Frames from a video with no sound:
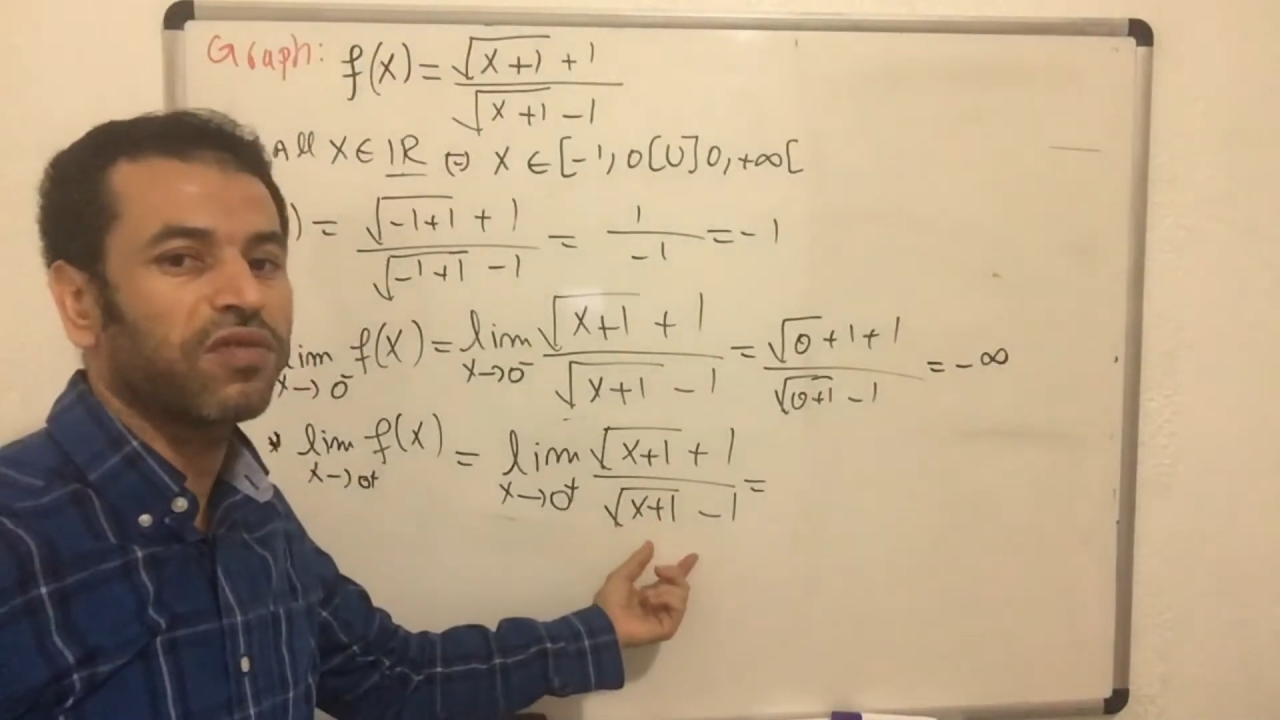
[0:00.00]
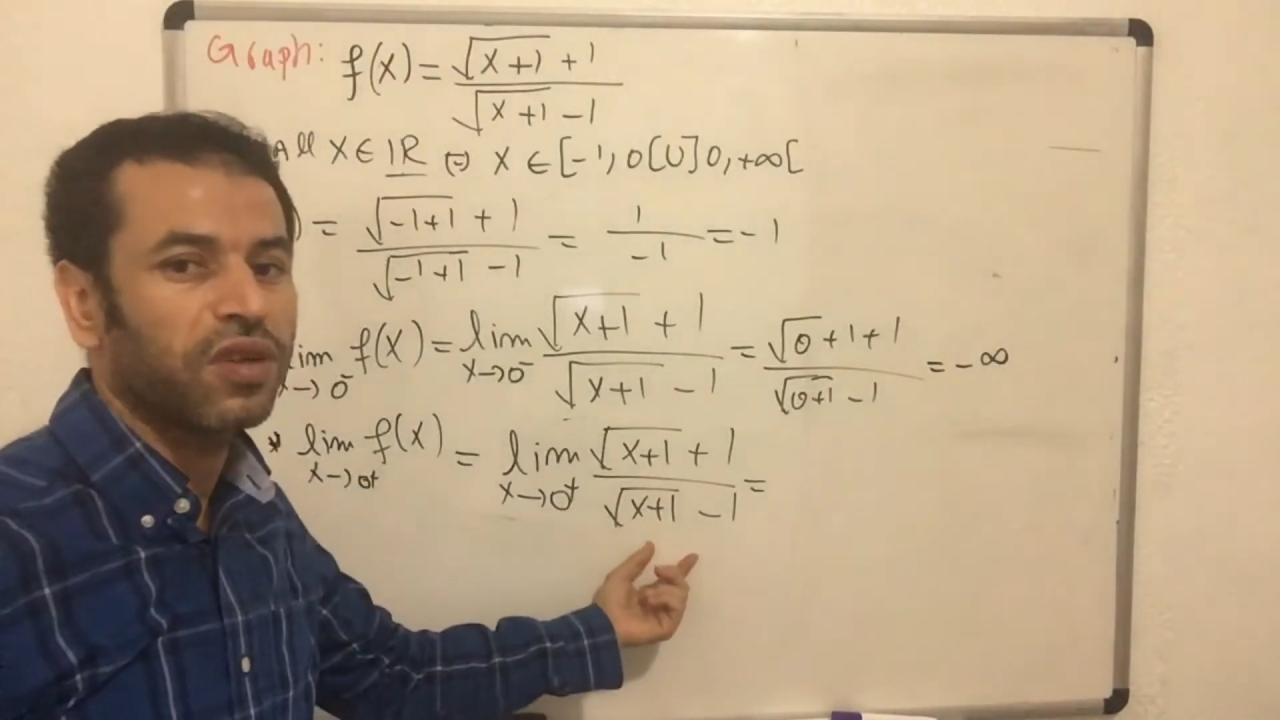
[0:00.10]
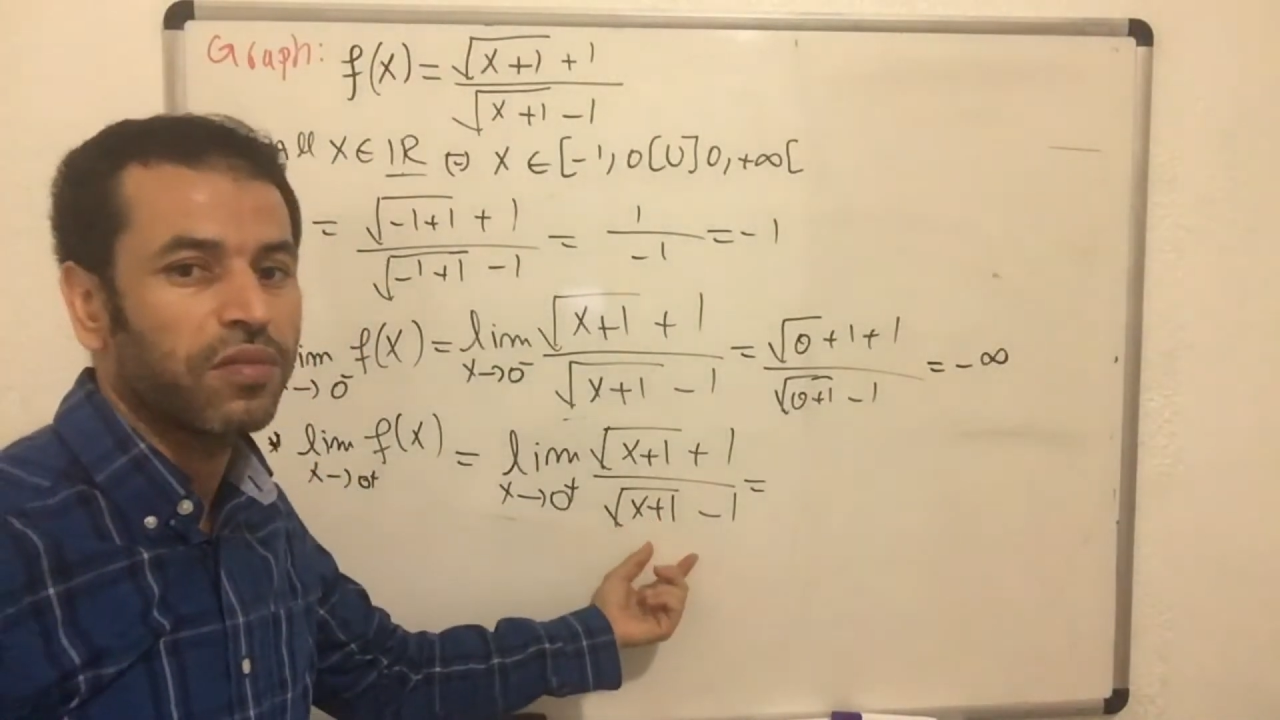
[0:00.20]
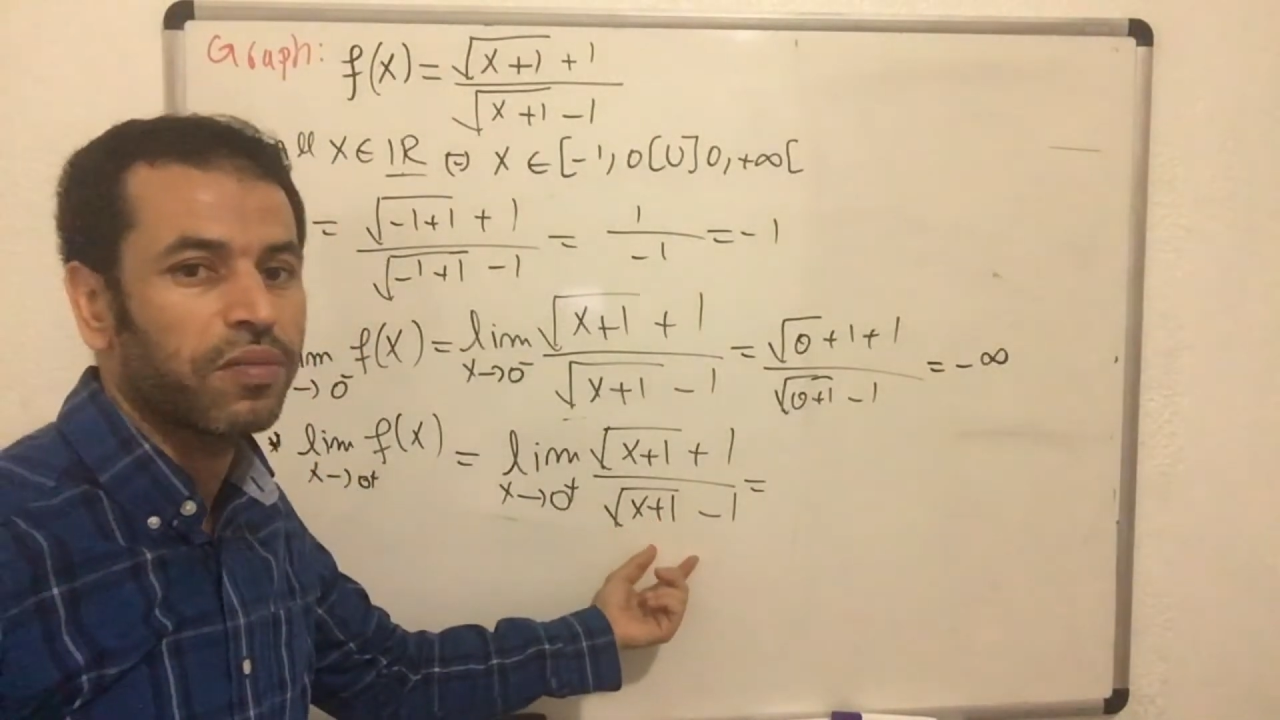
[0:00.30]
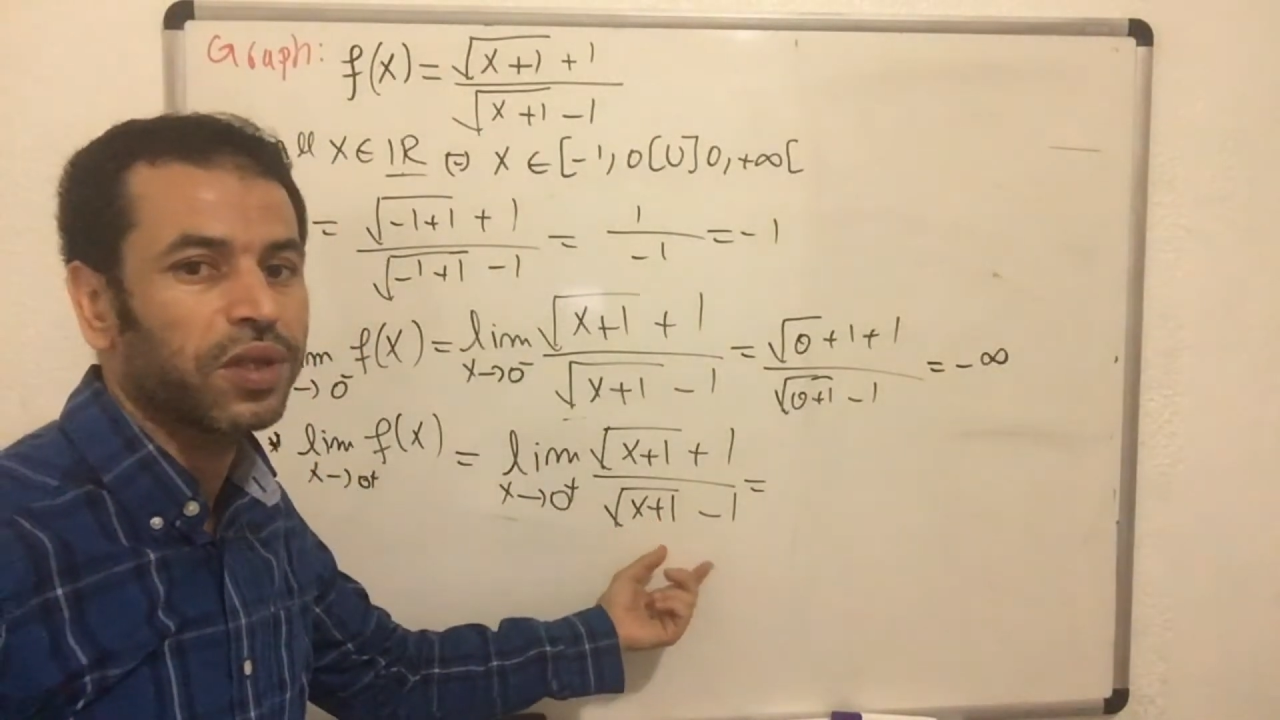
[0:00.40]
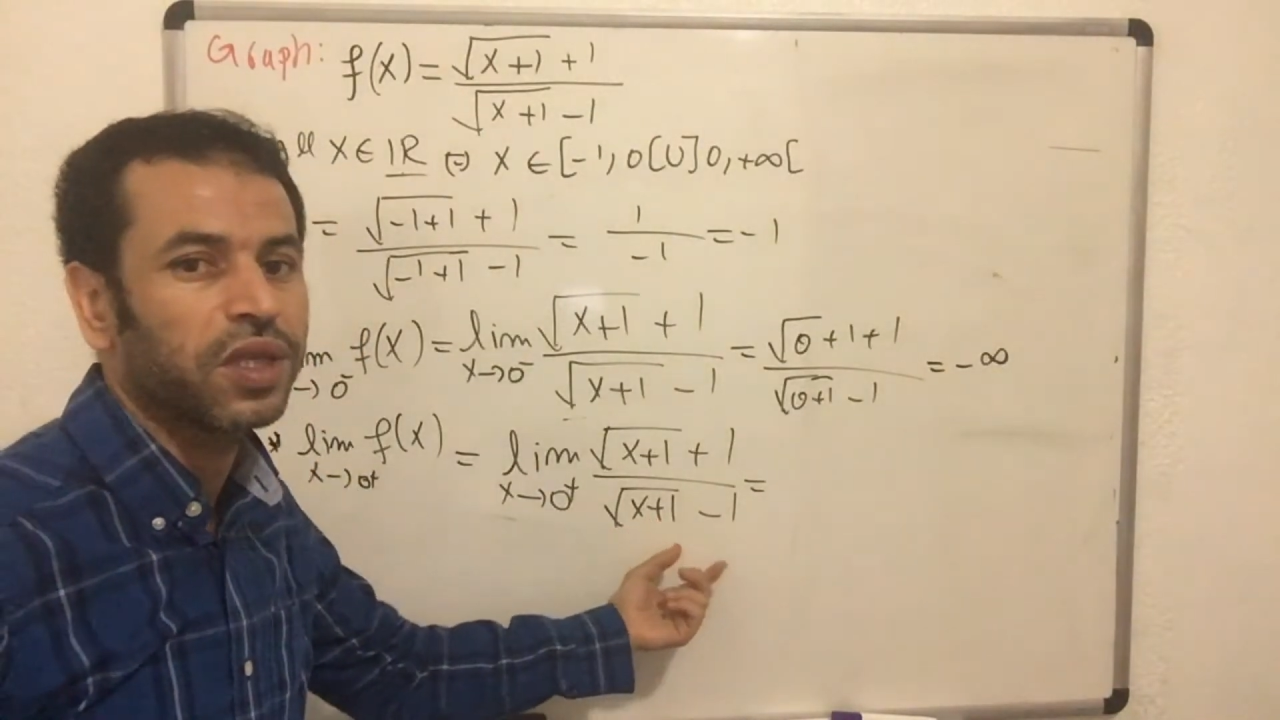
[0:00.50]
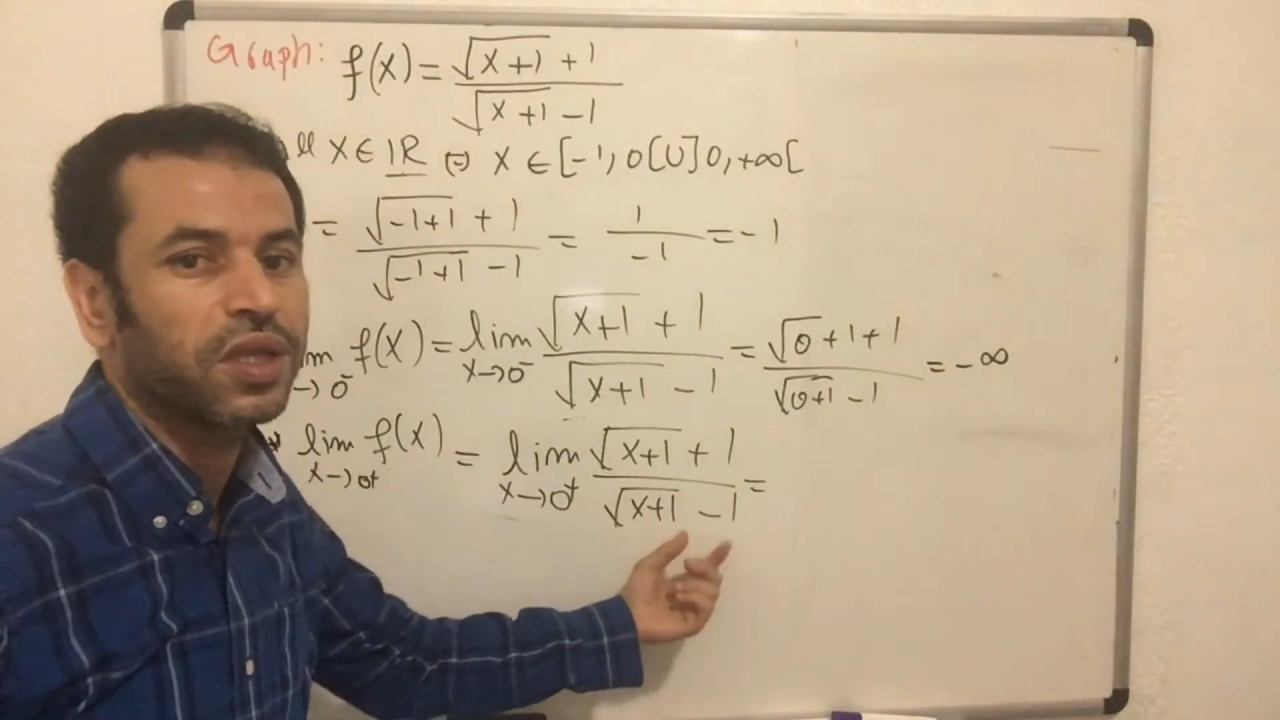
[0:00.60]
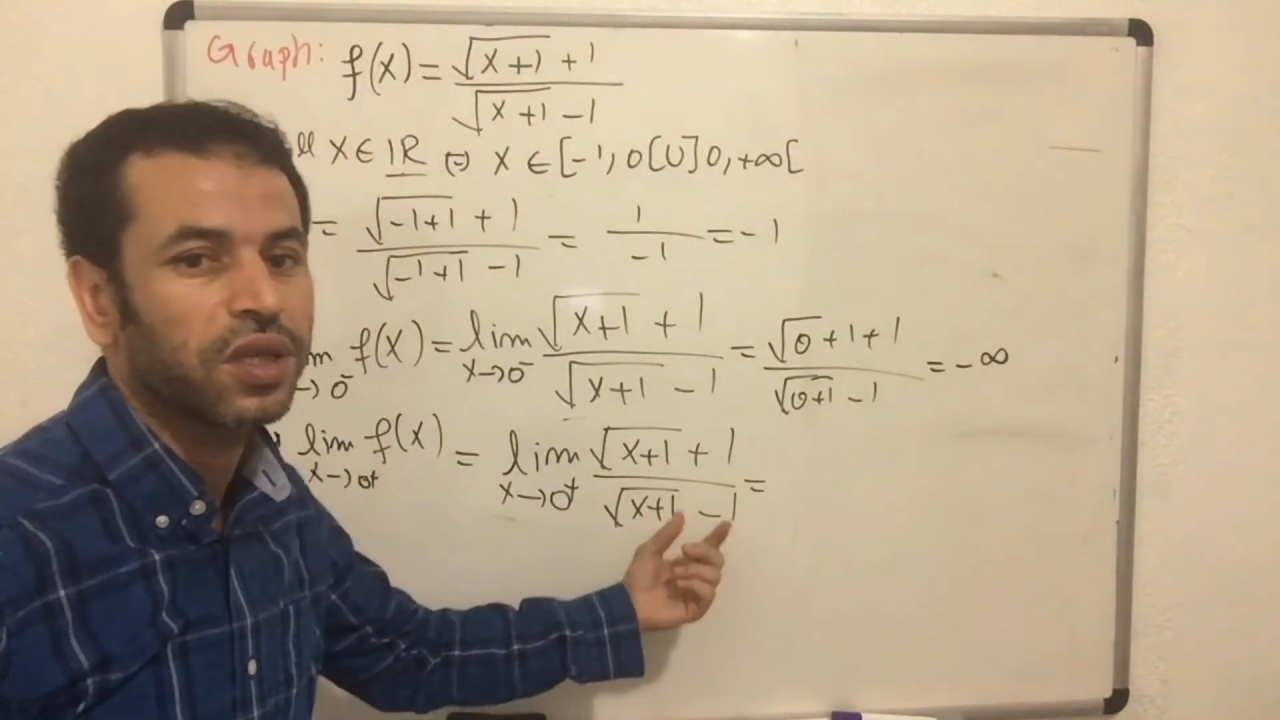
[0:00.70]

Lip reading: number, but